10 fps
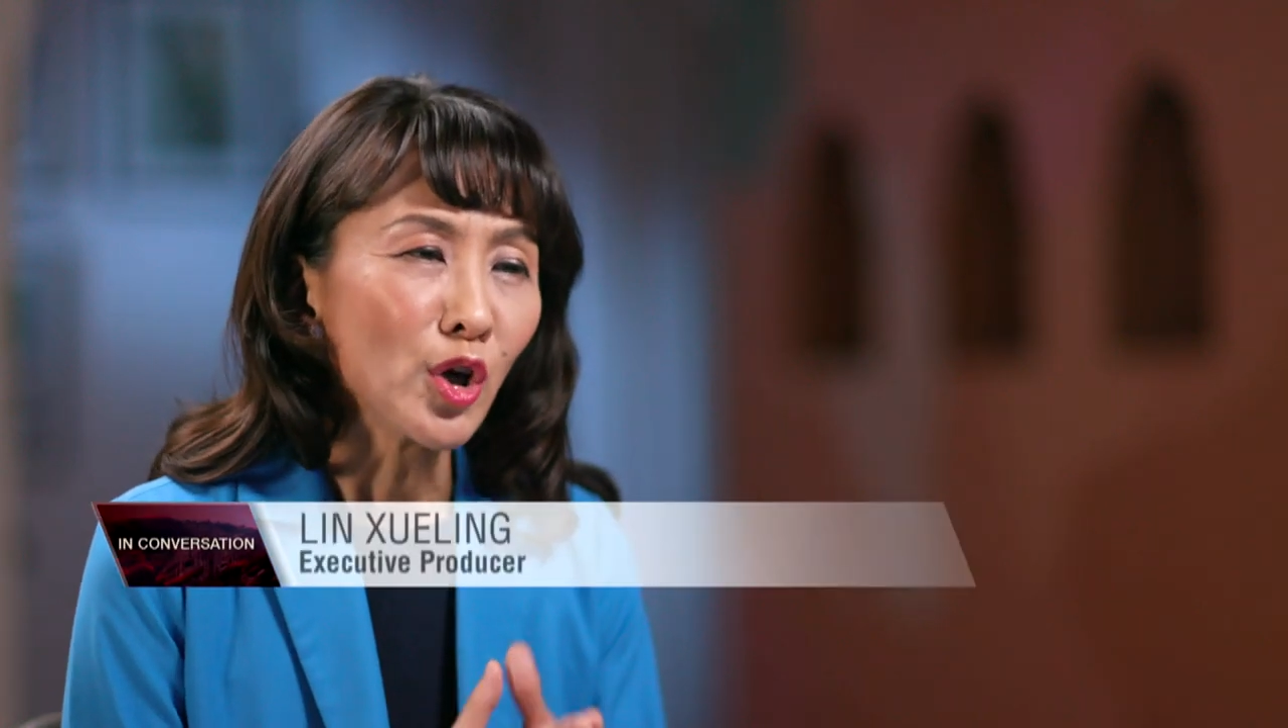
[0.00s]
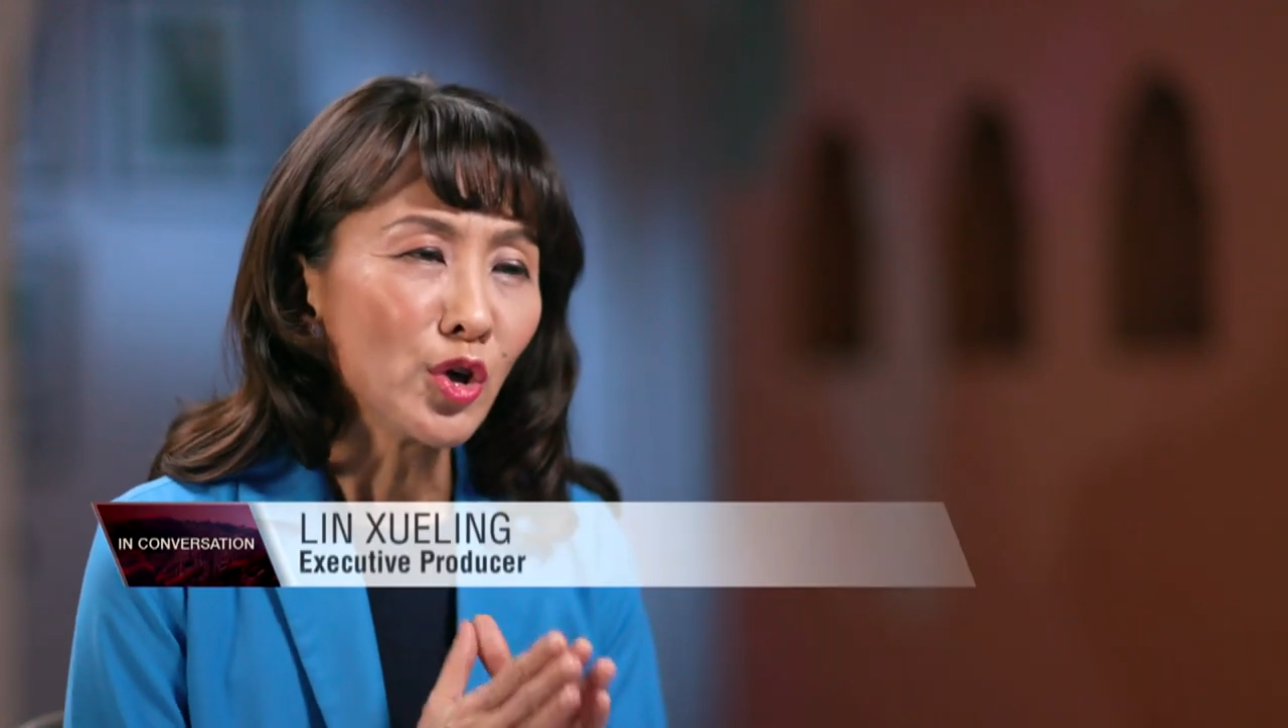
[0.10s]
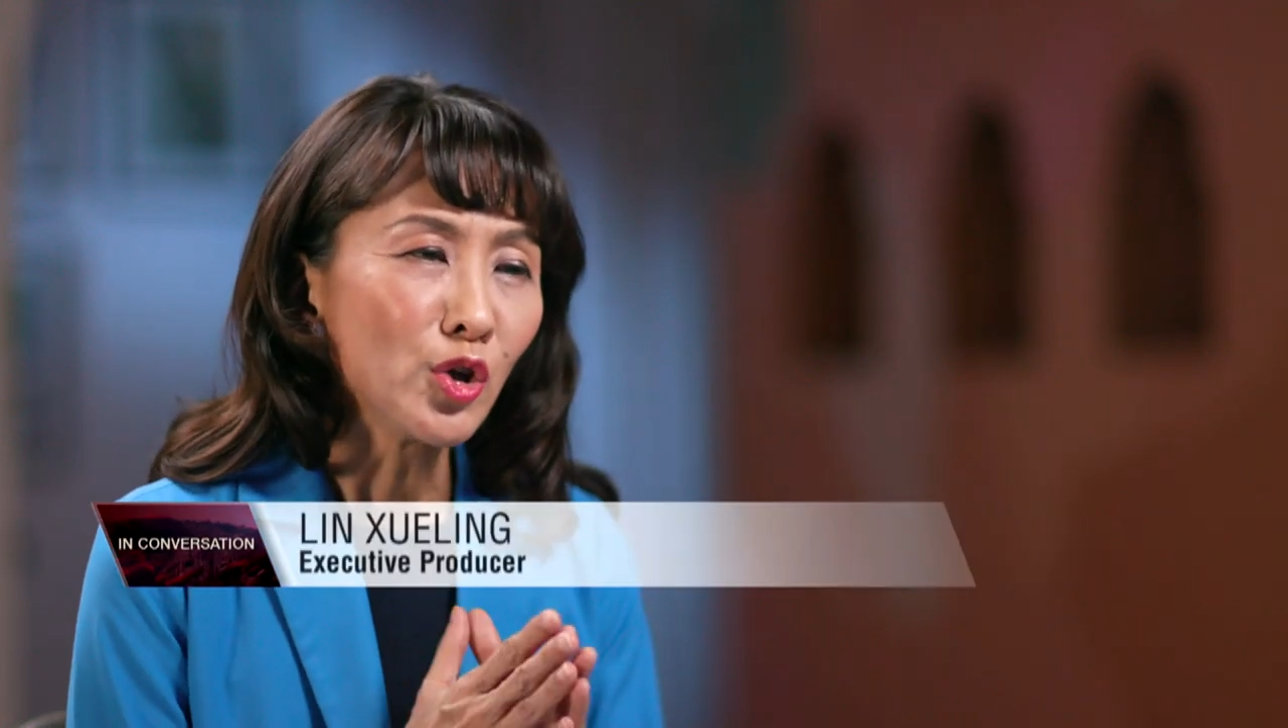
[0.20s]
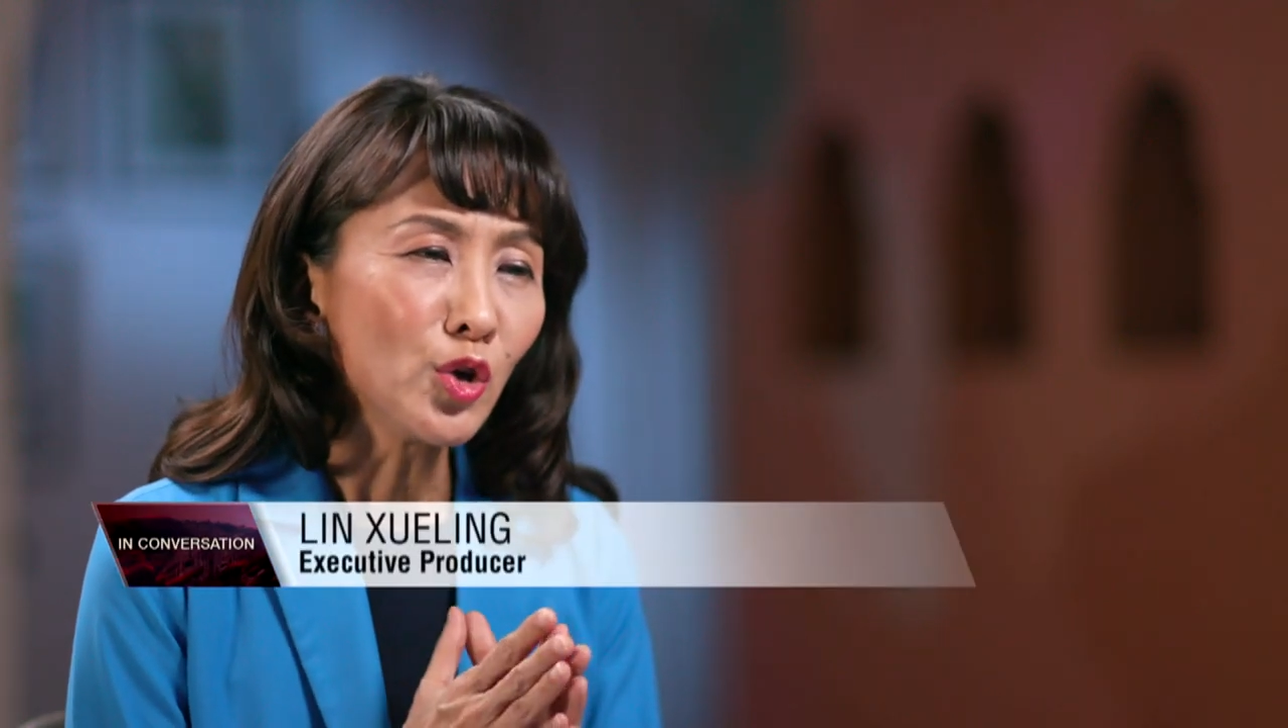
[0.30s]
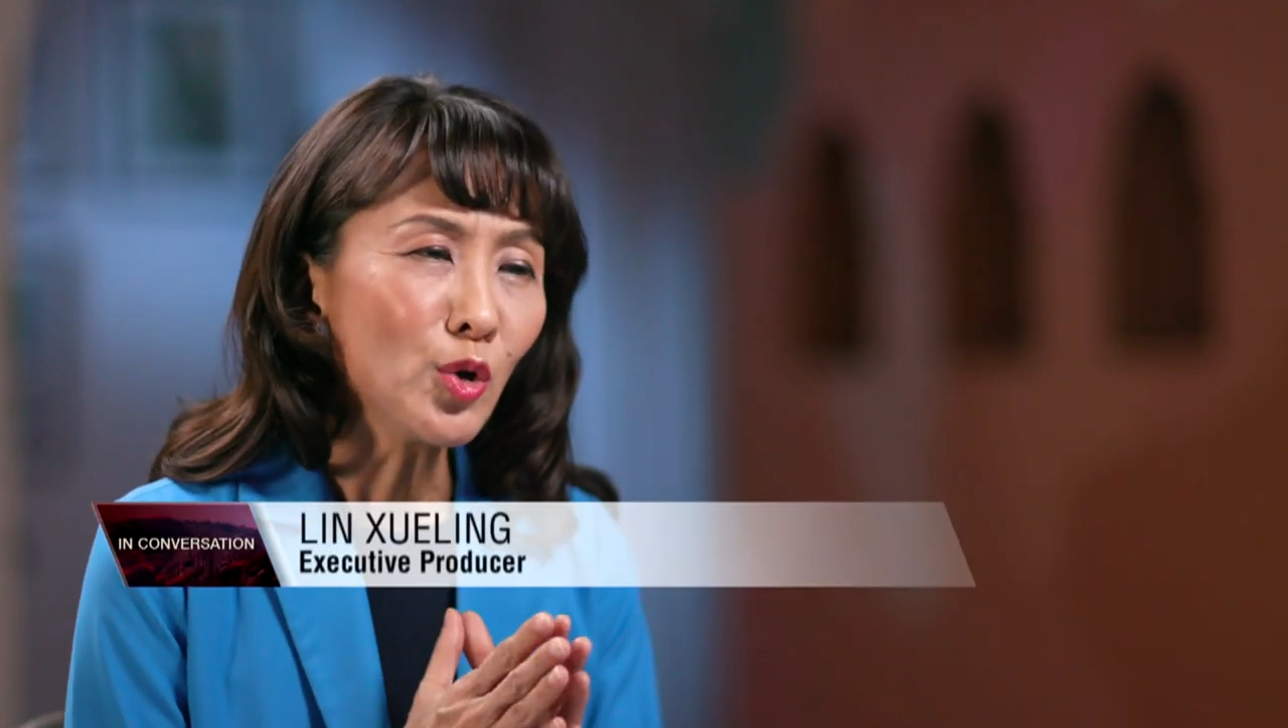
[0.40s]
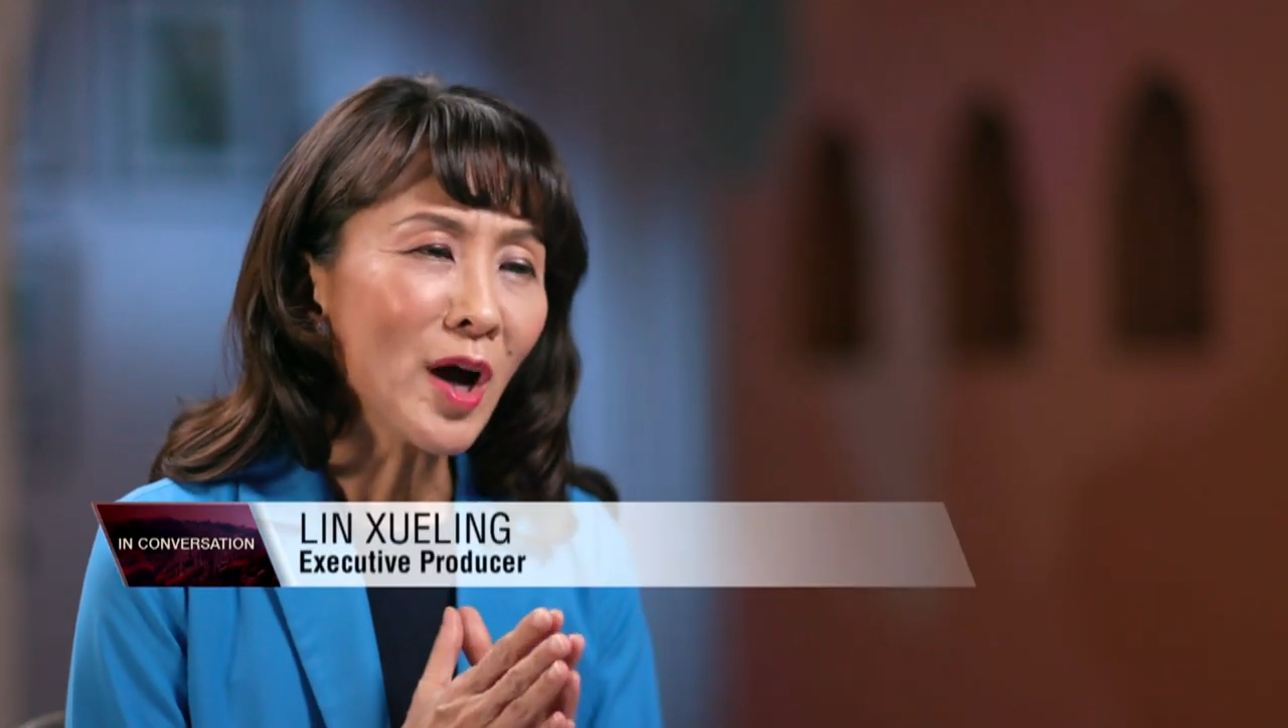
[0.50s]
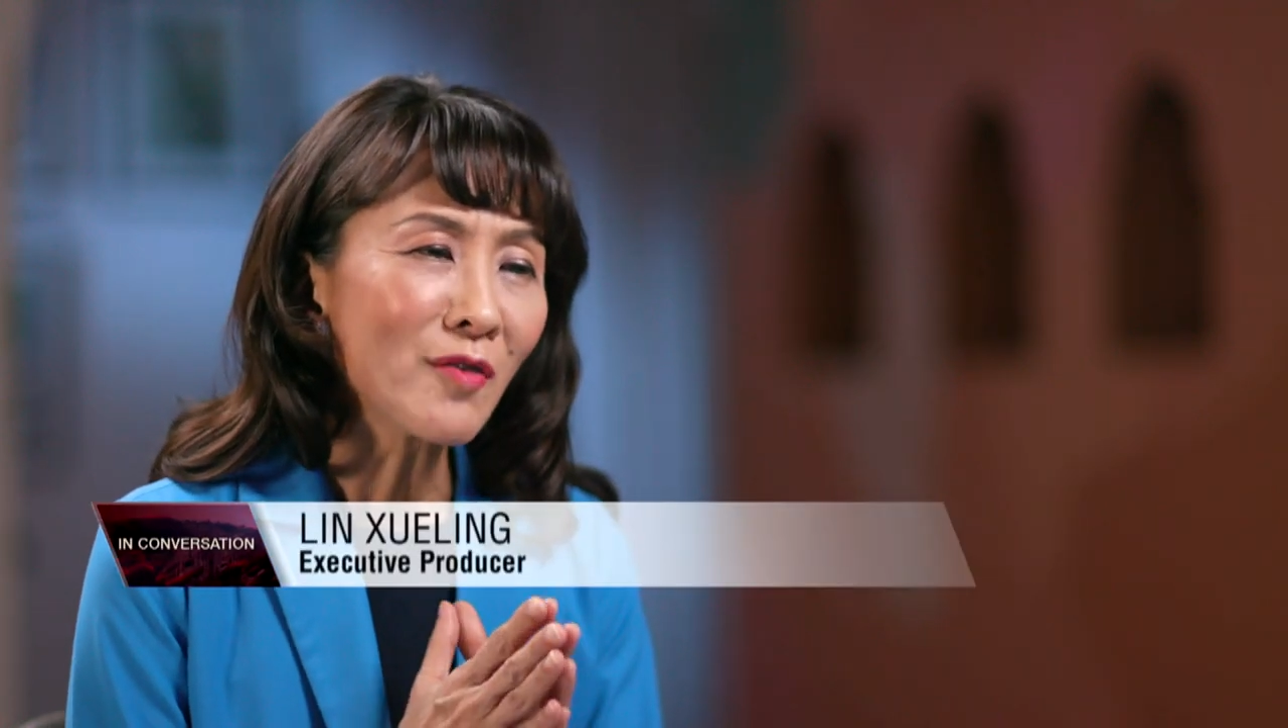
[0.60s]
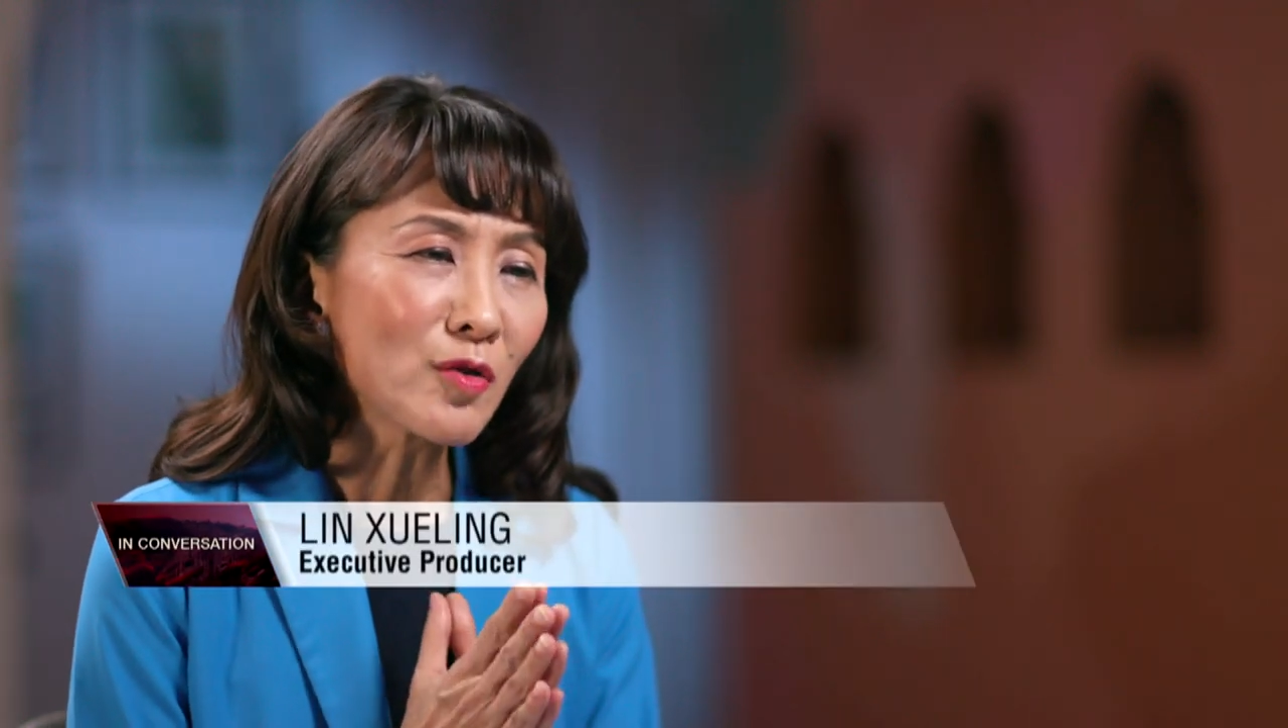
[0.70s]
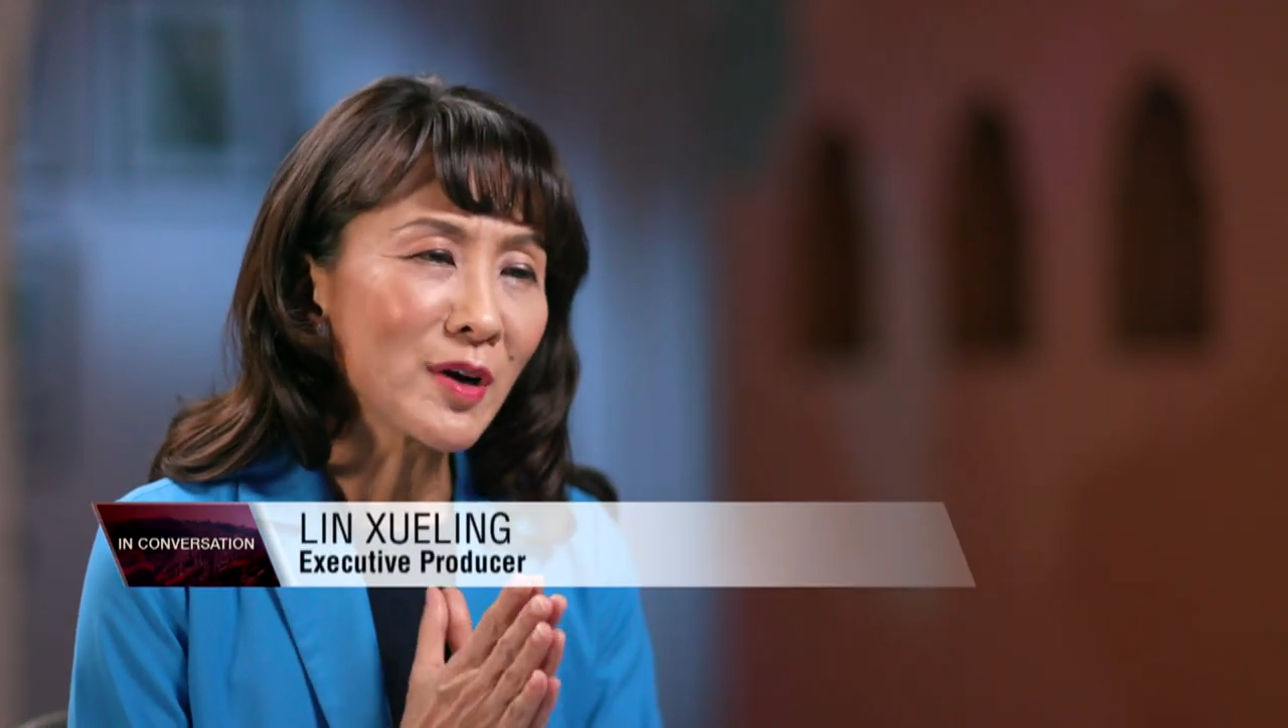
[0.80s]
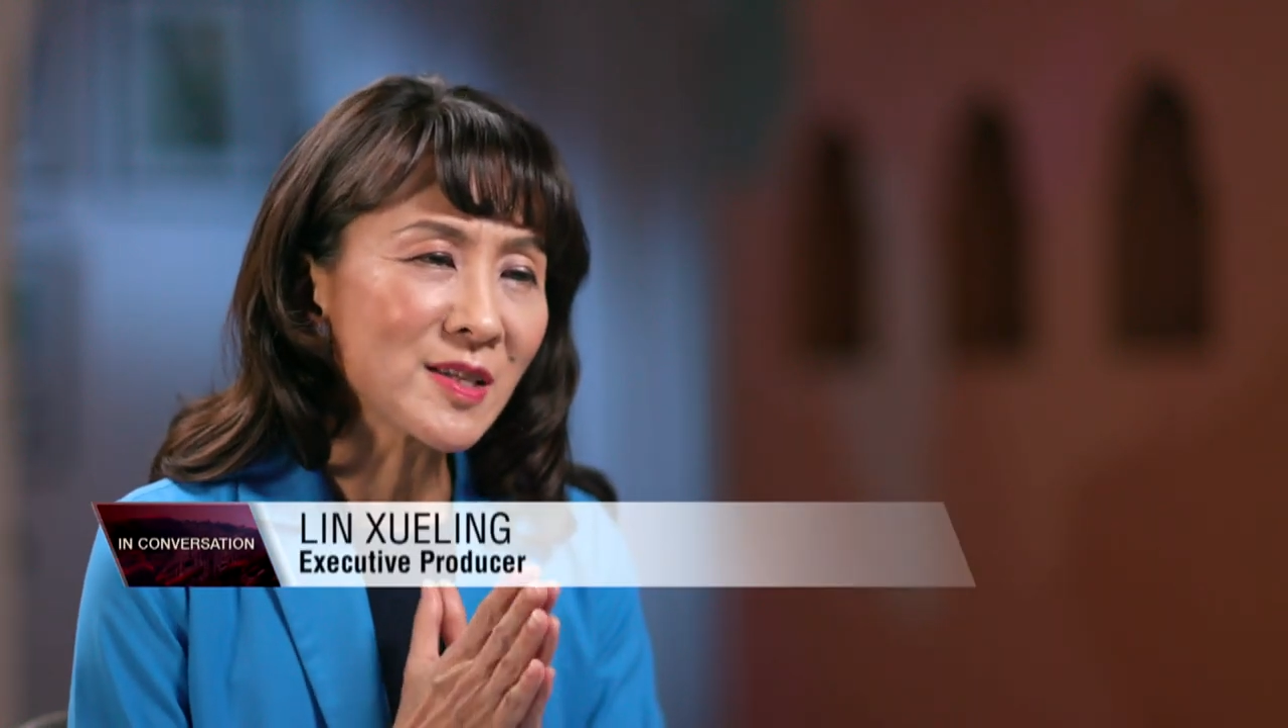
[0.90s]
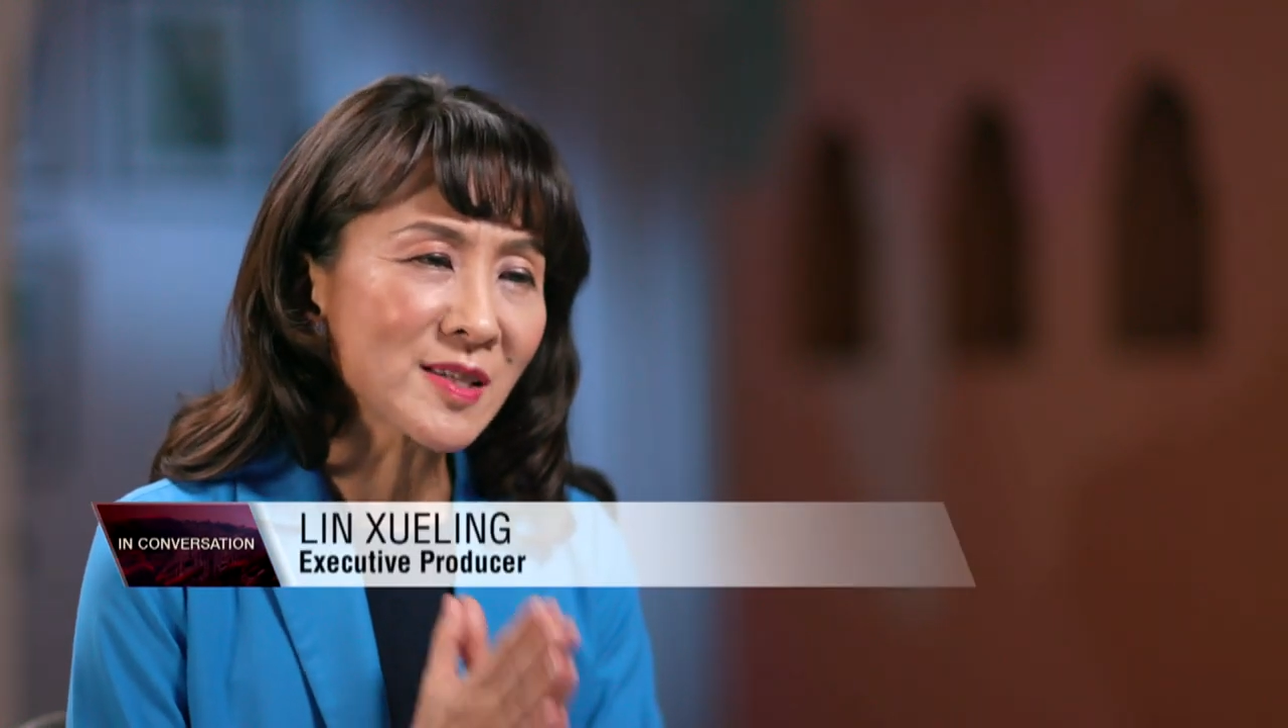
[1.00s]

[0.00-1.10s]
you have already